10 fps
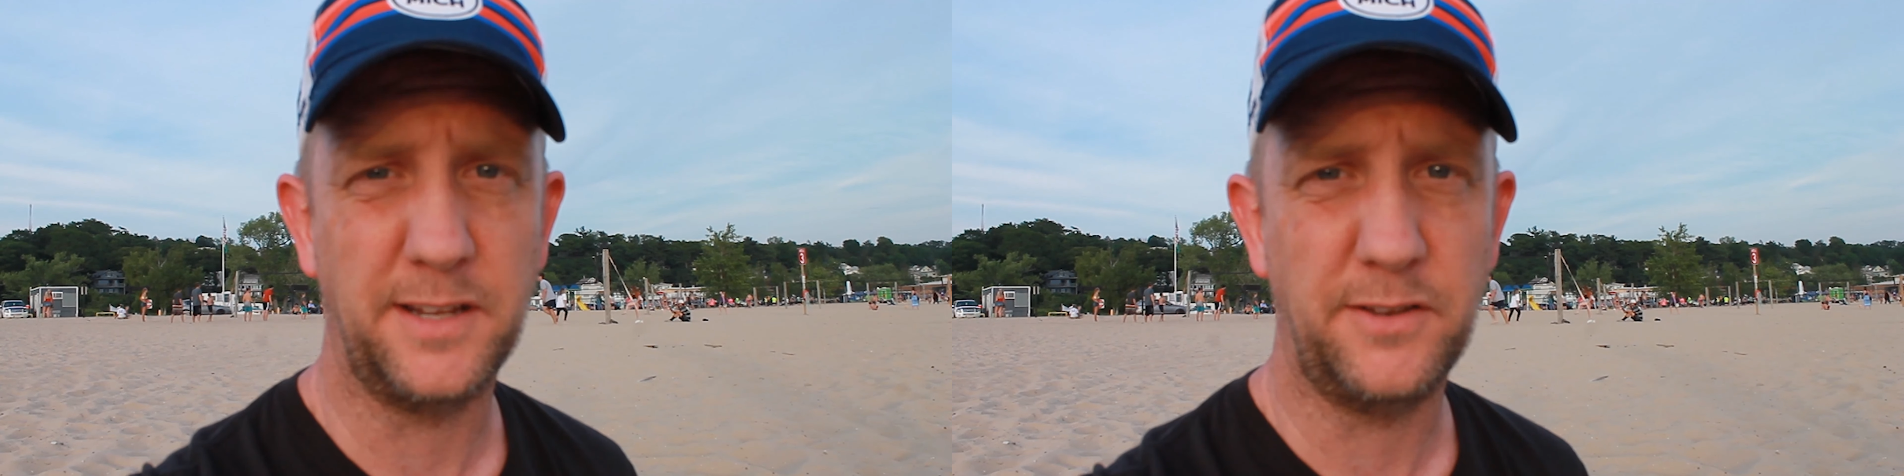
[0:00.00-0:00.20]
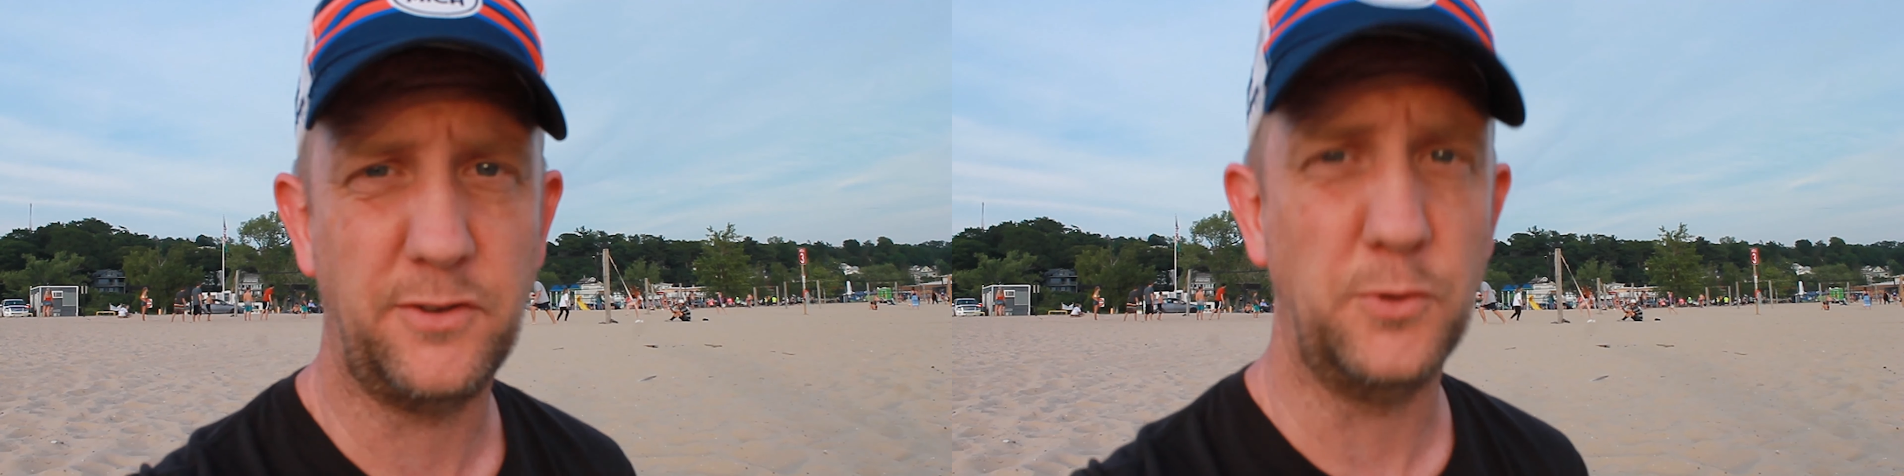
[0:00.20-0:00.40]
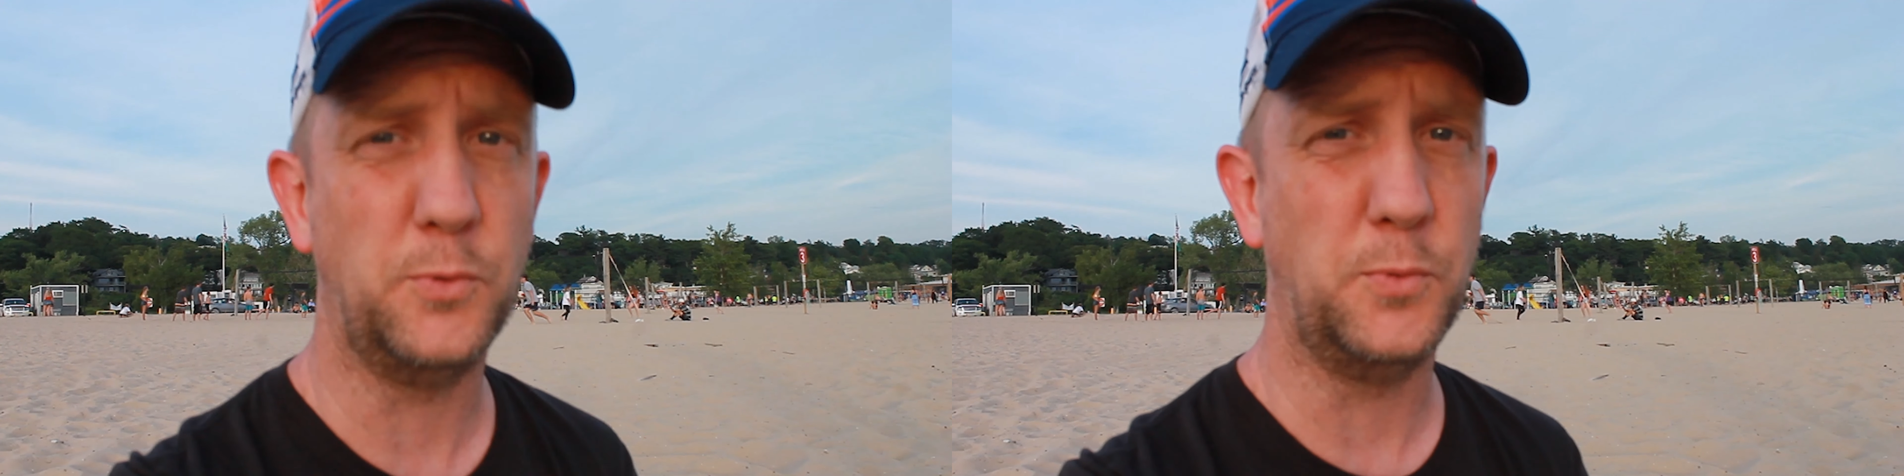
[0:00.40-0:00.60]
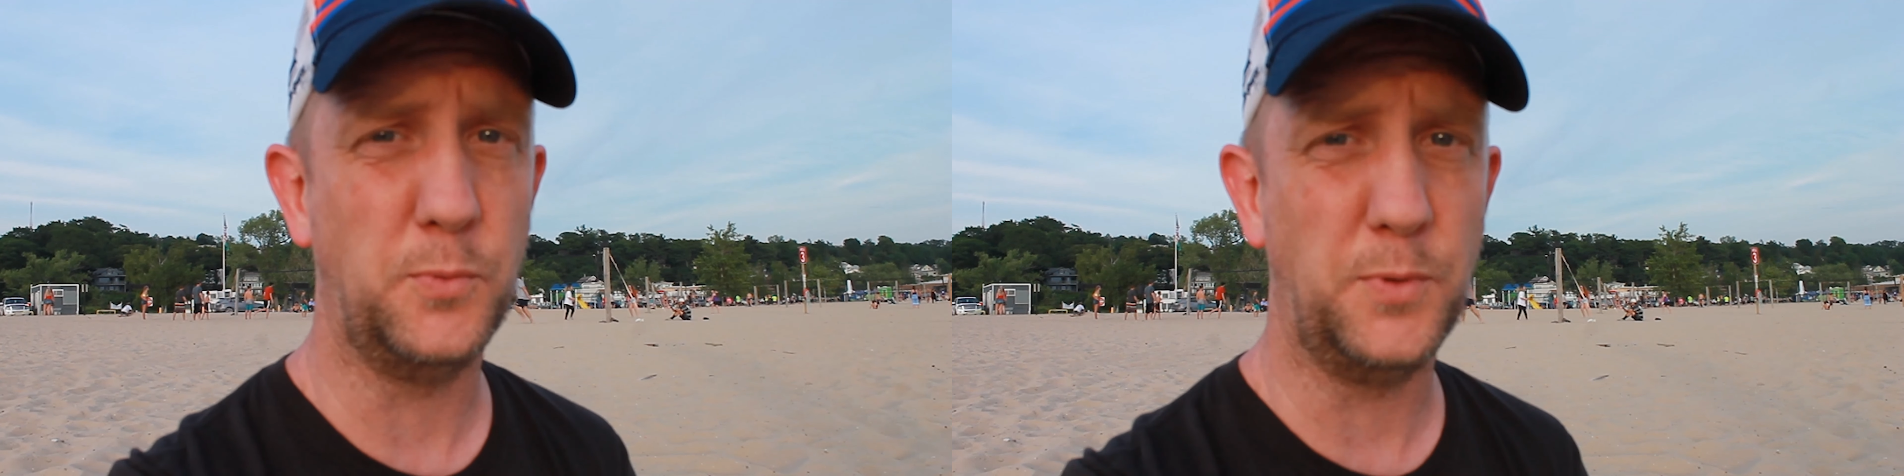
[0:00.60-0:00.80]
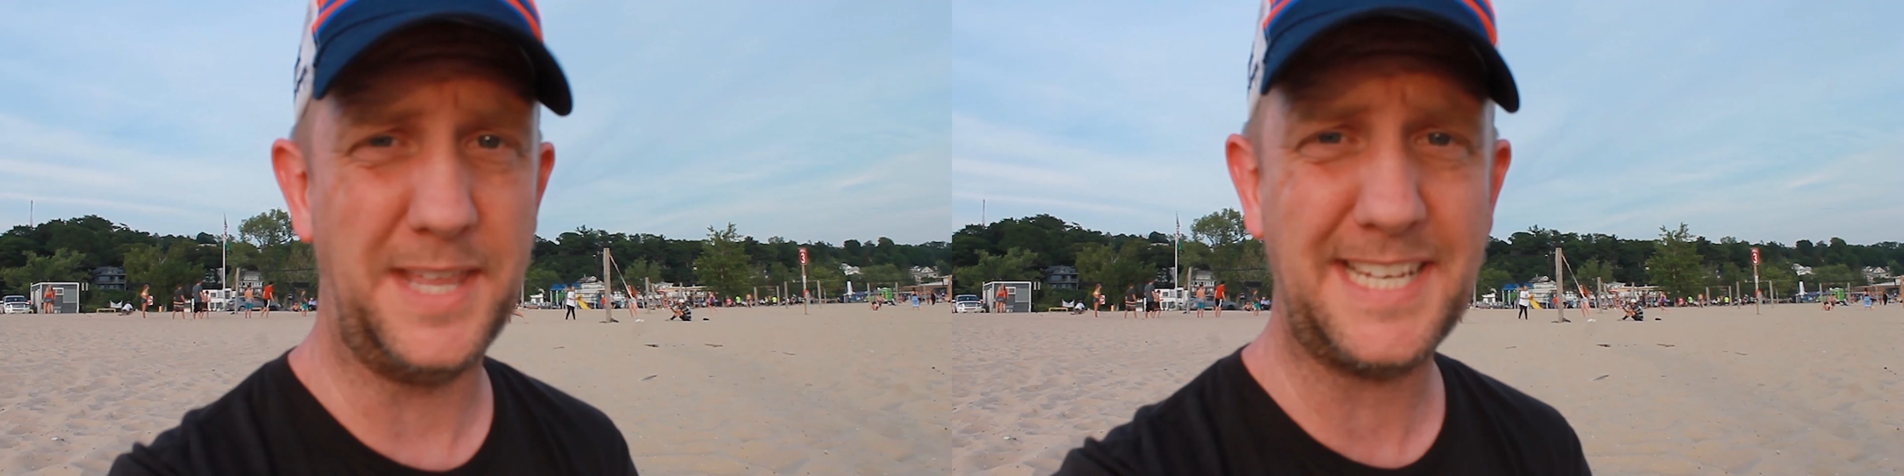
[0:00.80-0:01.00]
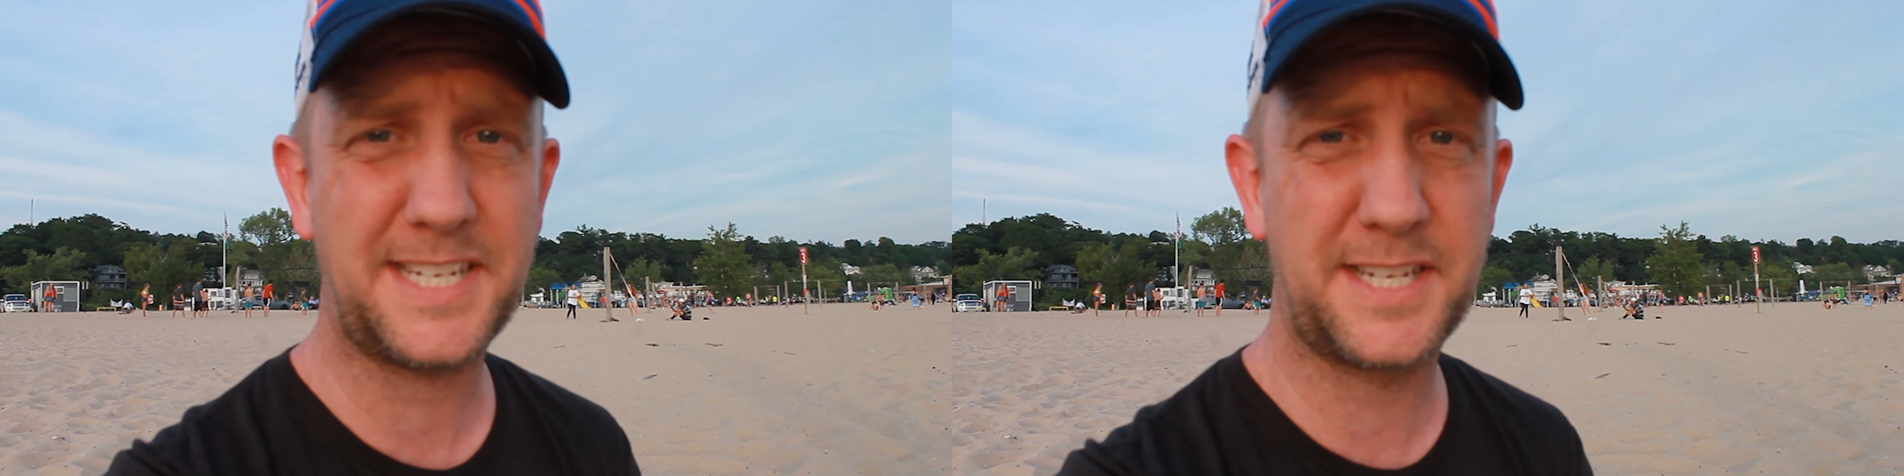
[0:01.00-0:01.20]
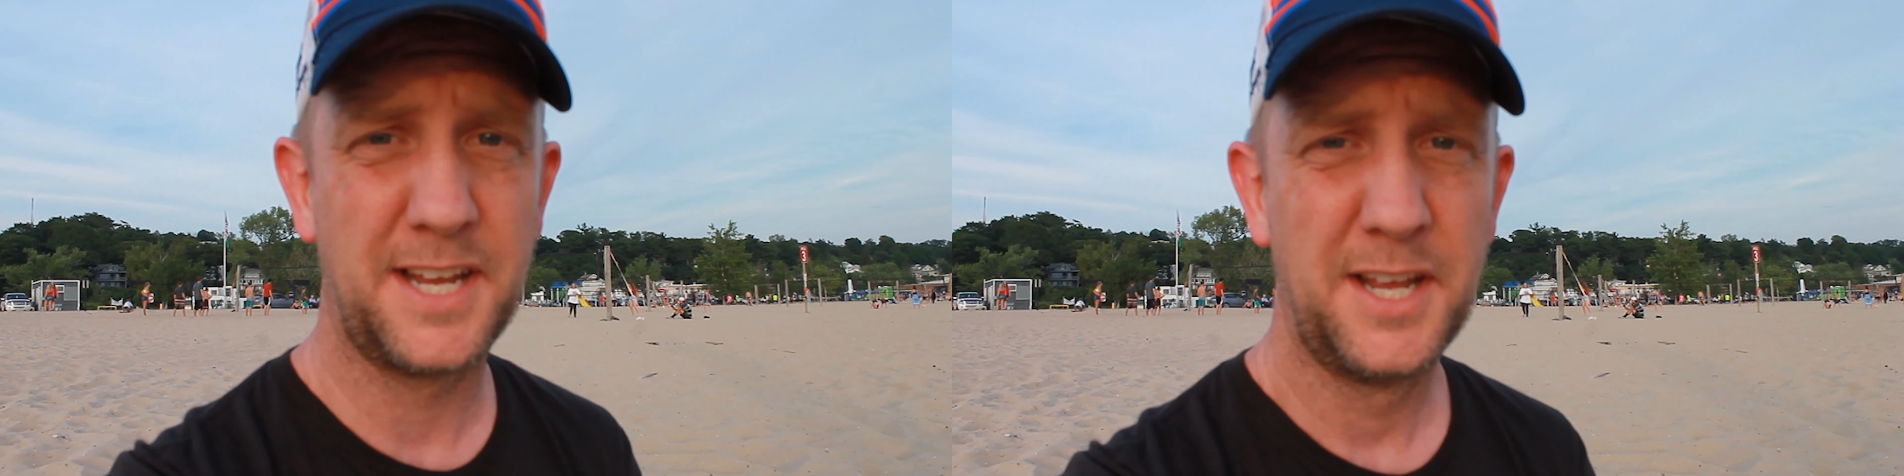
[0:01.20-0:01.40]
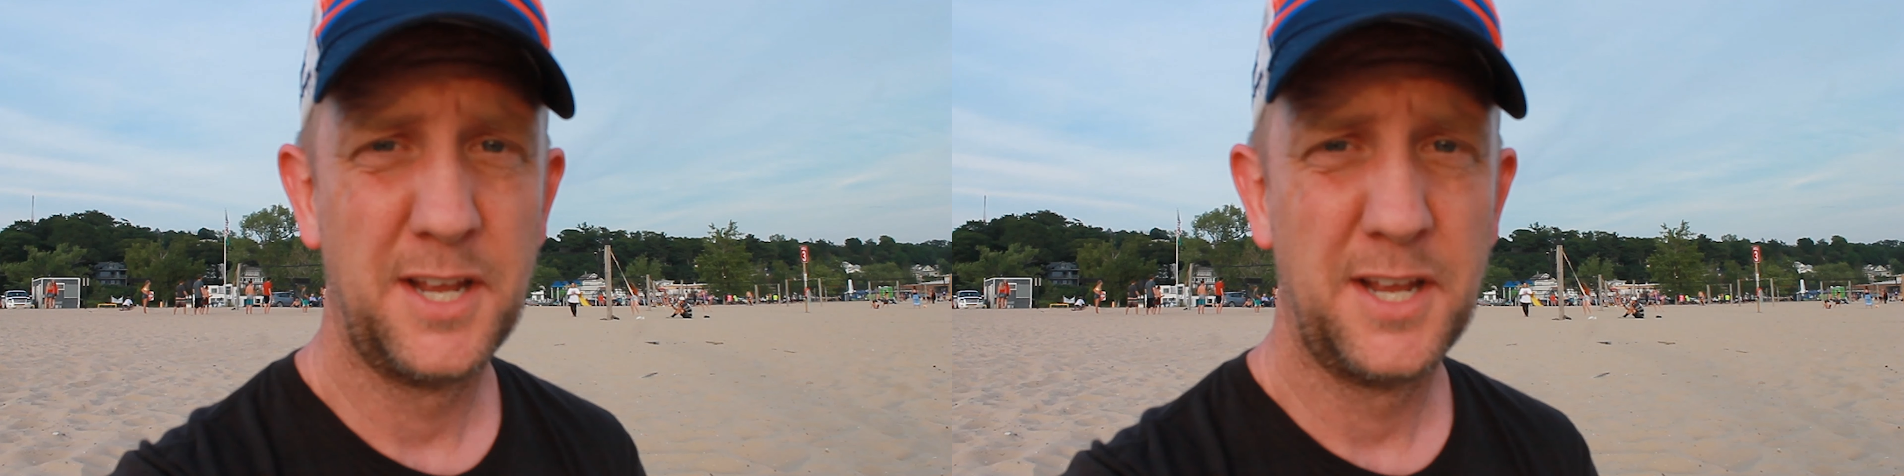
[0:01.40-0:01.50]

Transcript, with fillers: to do this